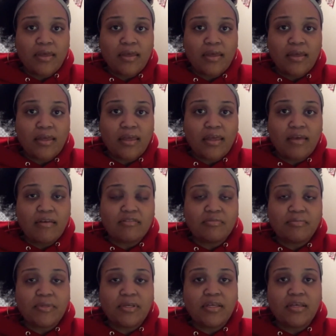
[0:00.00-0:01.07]
He gives
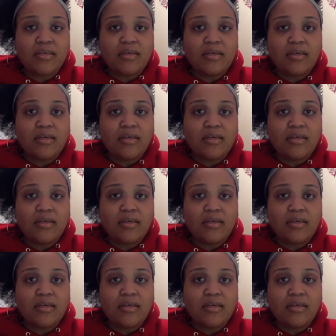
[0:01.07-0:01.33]
me